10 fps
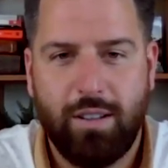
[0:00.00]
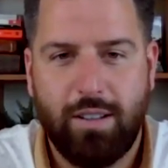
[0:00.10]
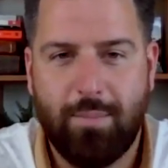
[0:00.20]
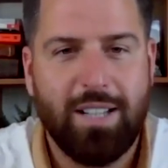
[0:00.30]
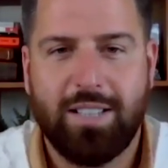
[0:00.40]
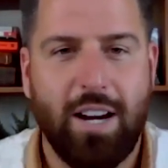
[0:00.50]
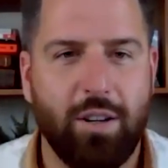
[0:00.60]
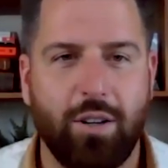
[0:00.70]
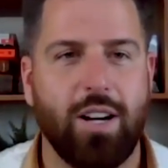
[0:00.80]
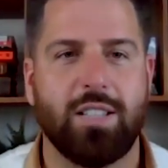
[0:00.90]
That might sound
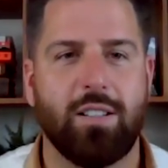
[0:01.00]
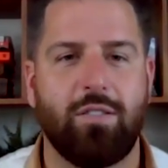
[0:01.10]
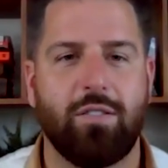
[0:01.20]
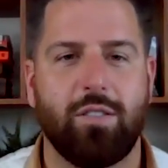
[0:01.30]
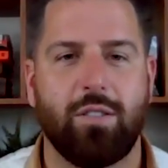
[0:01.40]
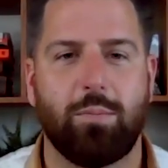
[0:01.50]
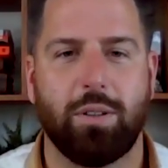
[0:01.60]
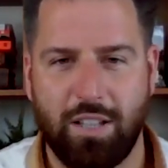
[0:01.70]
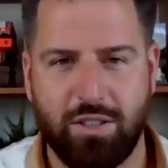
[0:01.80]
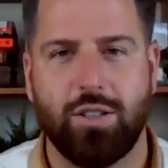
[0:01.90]
aggressive, but
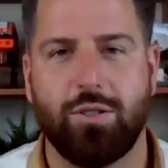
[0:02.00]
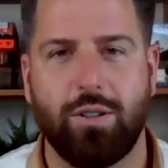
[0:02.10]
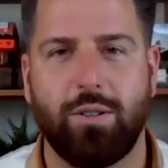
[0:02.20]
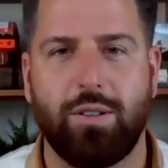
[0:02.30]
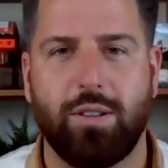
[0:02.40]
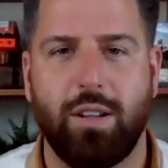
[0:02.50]
that's the truth.